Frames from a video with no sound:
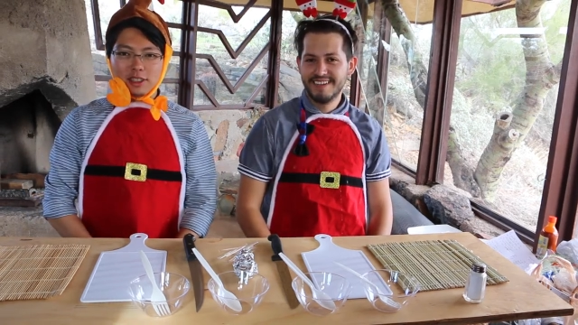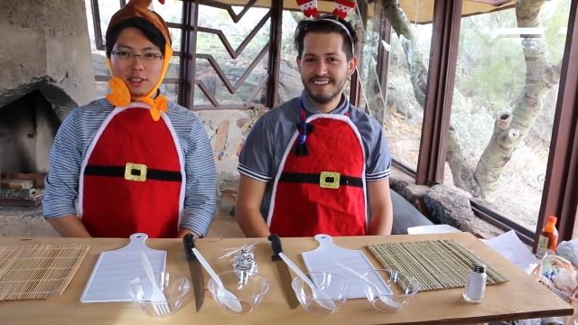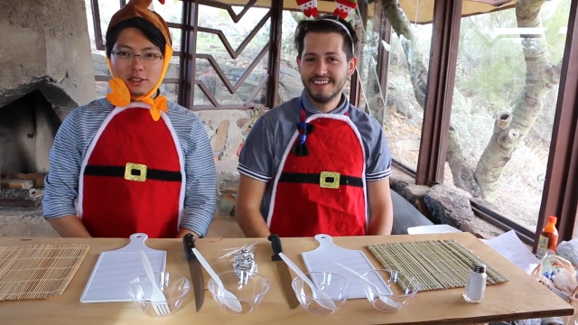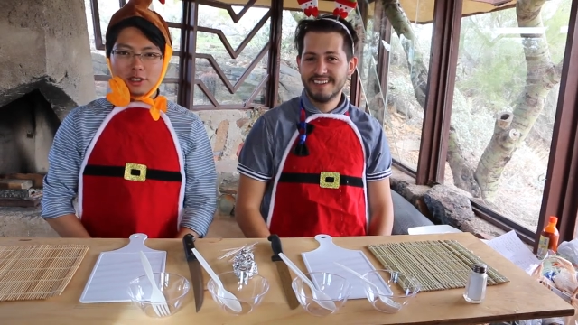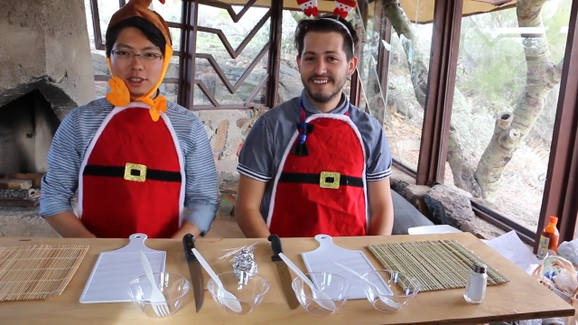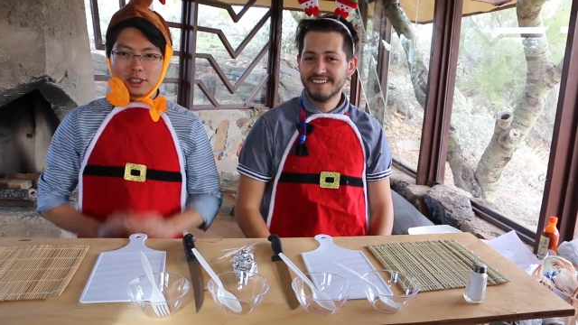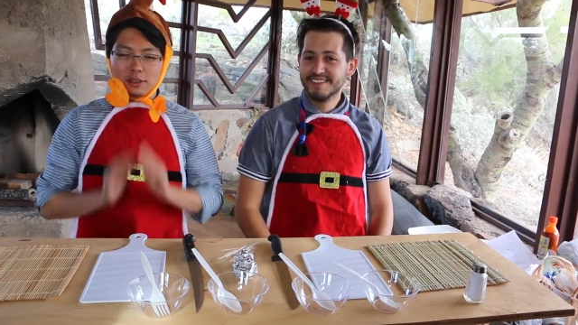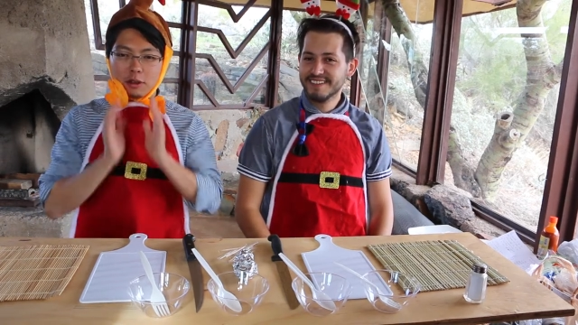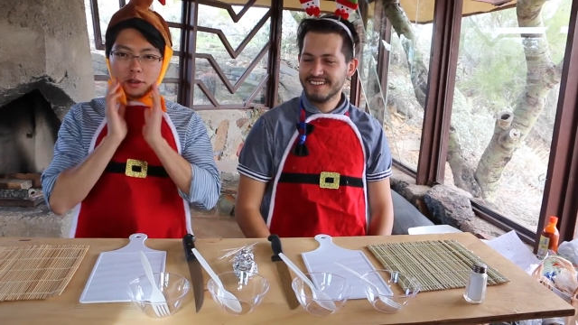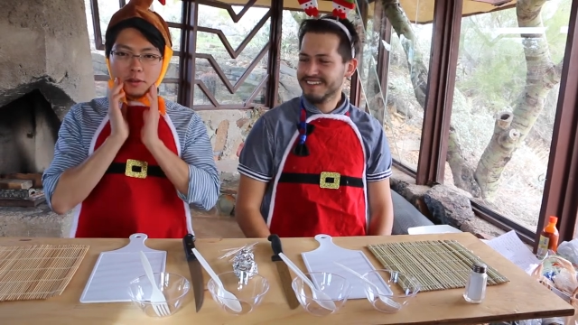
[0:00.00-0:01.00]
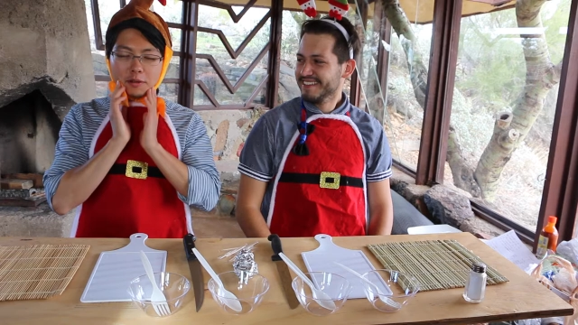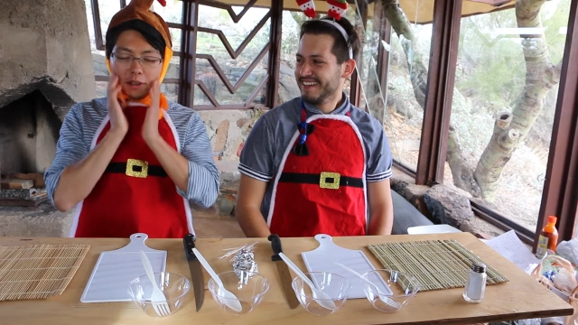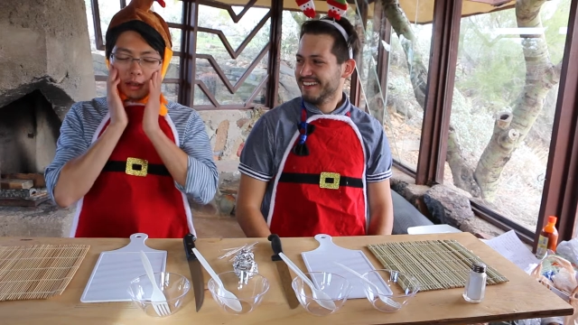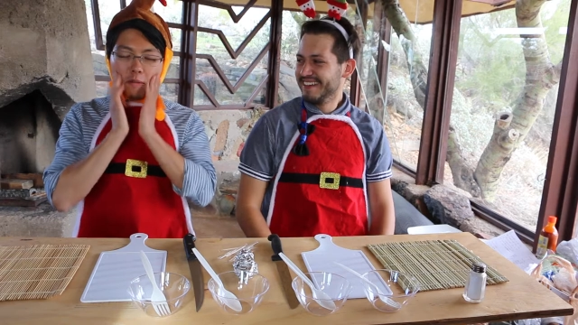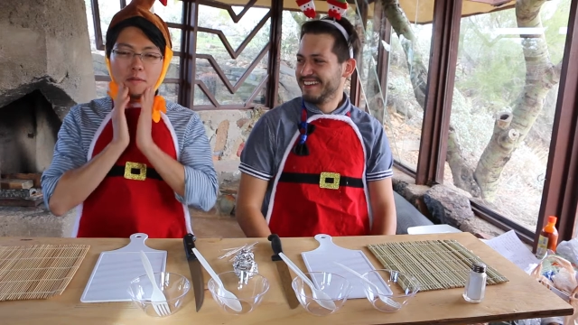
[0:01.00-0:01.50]
Speaker 1: Let me sing a slip.
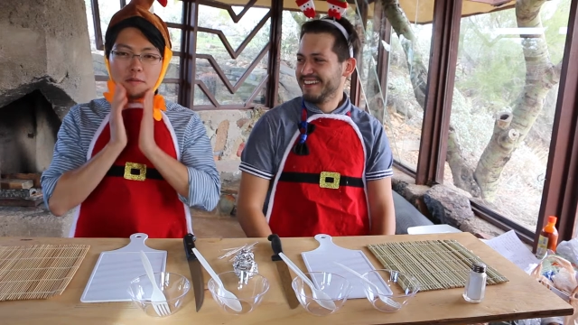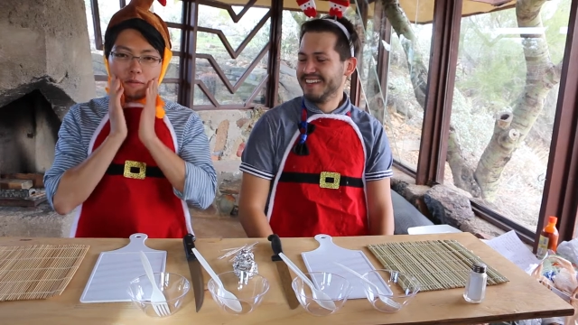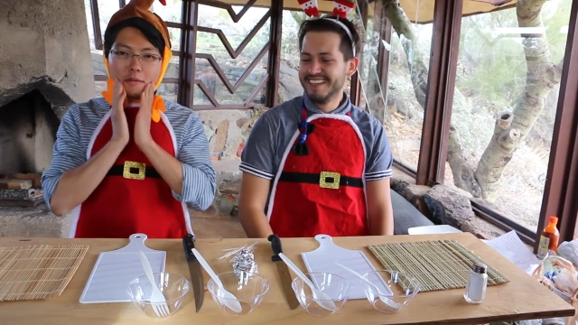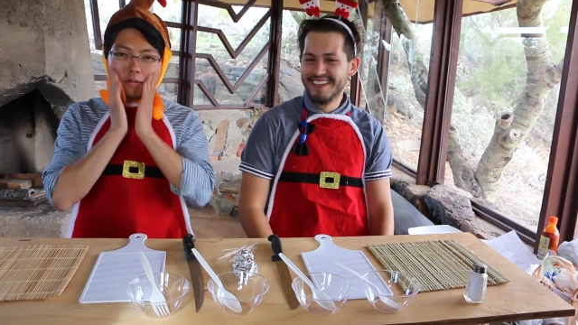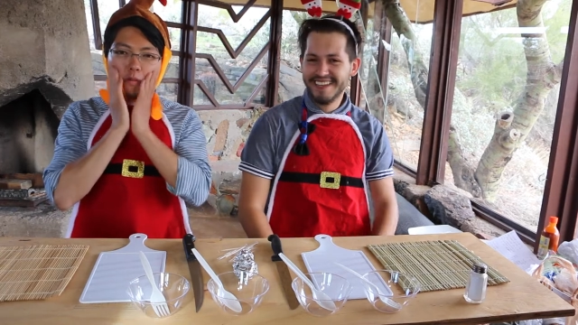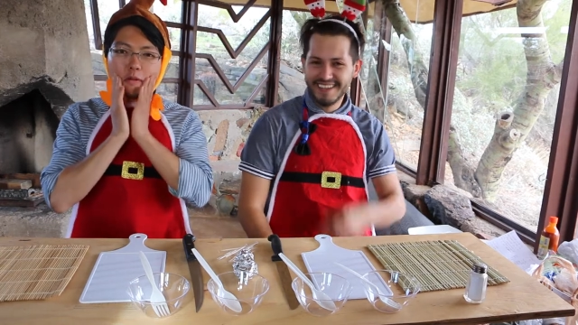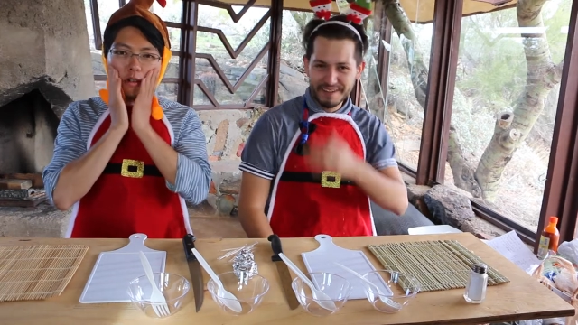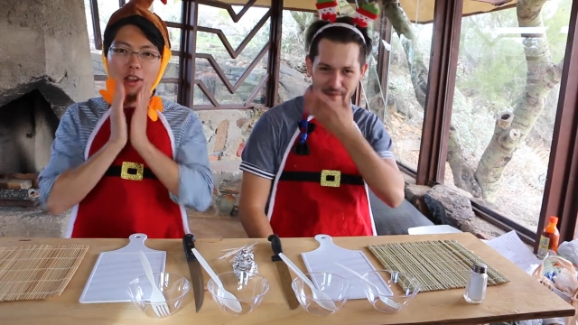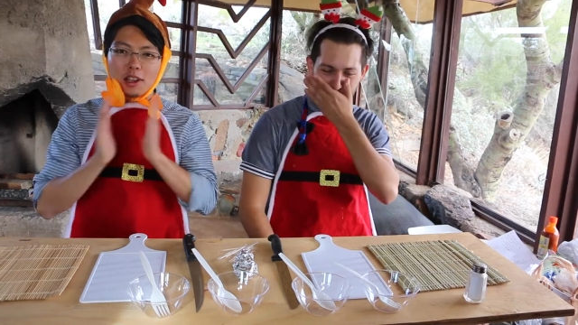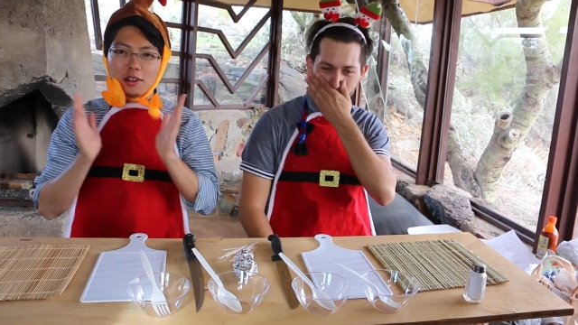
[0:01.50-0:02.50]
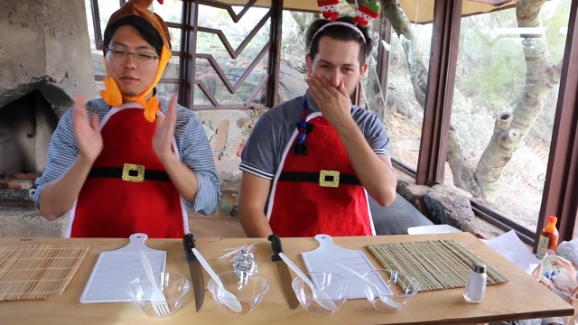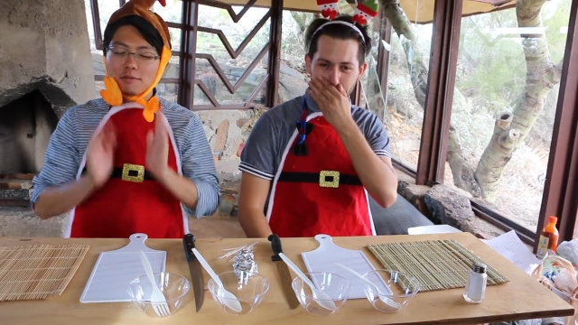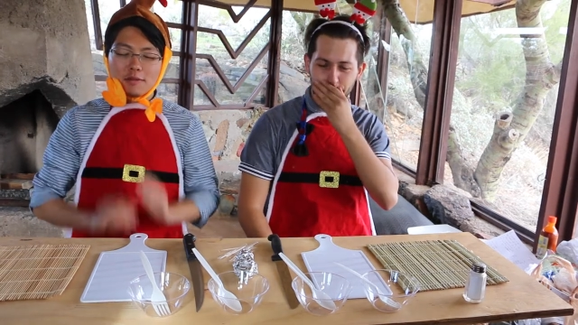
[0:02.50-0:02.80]
I mean. Okay, good.